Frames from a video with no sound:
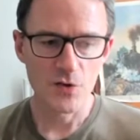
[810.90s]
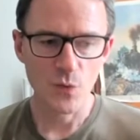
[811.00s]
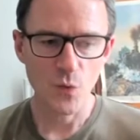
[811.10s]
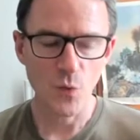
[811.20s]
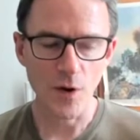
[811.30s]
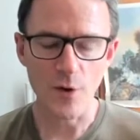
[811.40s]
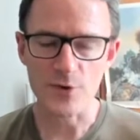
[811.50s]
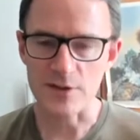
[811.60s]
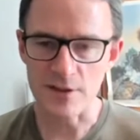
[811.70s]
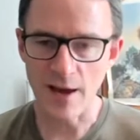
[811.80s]
when I
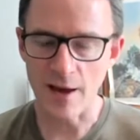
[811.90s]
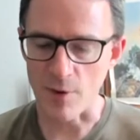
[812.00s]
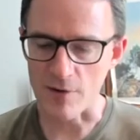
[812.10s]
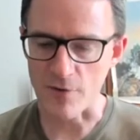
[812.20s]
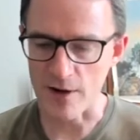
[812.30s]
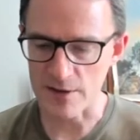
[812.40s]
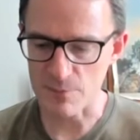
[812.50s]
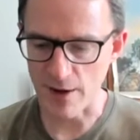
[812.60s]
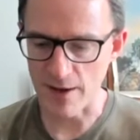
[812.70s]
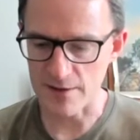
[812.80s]
was staying at my friend's
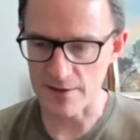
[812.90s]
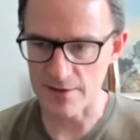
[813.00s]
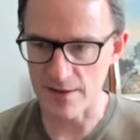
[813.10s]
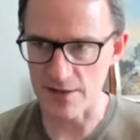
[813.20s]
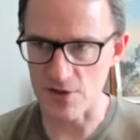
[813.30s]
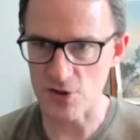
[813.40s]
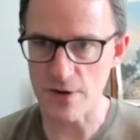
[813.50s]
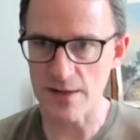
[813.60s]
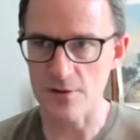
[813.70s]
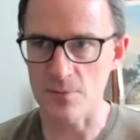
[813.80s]
place in
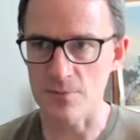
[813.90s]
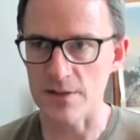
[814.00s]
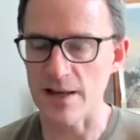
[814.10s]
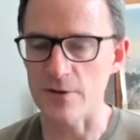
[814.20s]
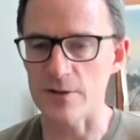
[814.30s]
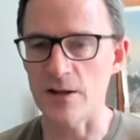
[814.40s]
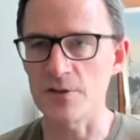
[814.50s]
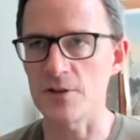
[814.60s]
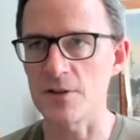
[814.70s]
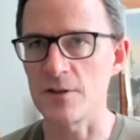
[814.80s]
Streatham, South
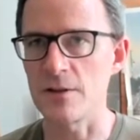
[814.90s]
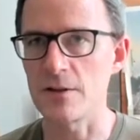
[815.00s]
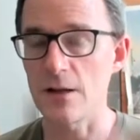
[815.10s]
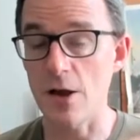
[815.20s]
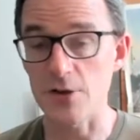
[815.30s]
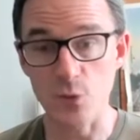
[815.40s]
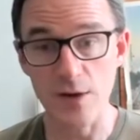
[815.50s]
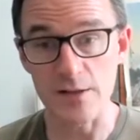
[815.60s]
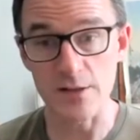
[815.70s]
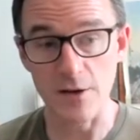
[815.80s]
London last
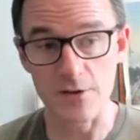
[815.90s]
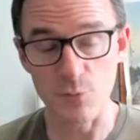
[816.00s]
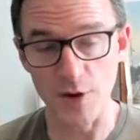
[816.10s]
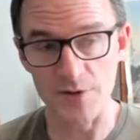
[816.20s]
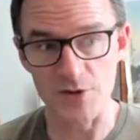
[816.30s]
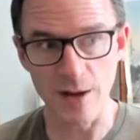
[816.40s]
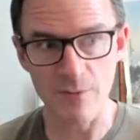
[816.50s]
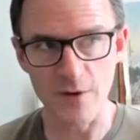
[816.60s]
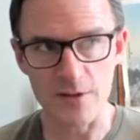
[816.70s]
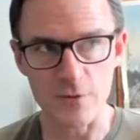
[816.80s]
week to go to Bread and Jam
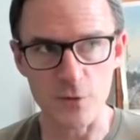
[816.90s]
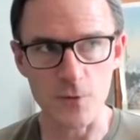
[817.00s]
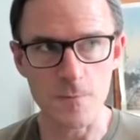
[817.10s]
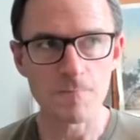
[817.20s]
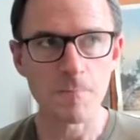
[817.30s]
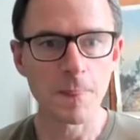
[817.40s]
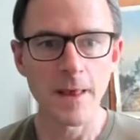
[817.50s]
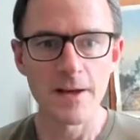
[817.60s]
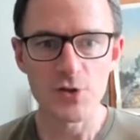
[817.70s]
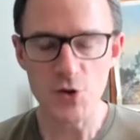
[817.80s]
Festival,
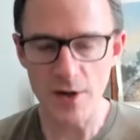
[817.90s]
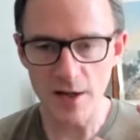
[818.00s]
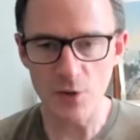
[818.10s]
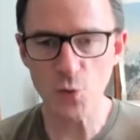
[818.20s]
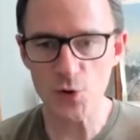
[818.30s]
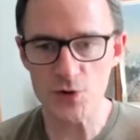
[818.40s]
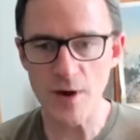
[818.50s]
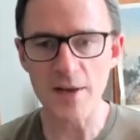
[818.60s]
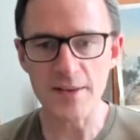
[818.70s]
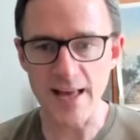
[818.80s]
drinking water
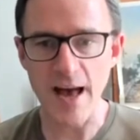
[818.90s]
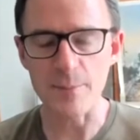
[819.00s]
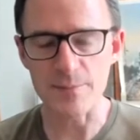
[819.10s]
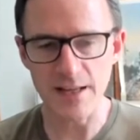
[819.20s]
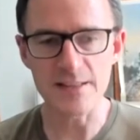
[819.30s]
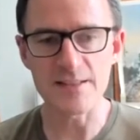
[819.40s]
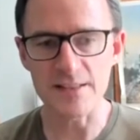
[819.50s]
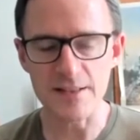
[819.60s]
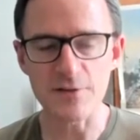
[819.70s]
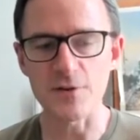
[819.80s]
out of the tap
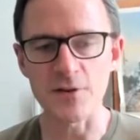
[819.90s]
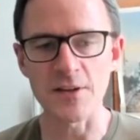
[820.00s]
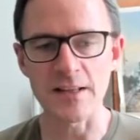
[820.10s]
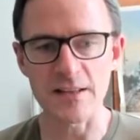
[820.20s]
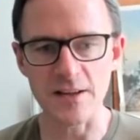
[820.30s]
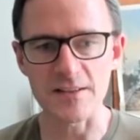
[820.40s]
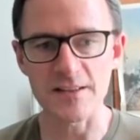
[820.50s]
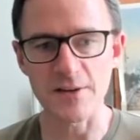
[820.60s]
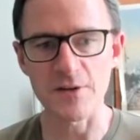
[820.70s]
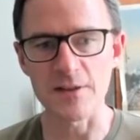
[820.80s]
tasted different than it does
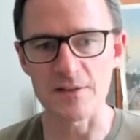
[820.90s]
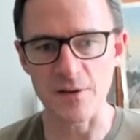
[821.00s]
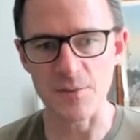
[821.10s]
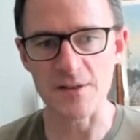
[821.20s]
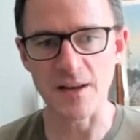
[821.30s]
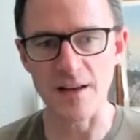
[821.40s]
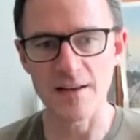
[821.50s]
here in Somerset.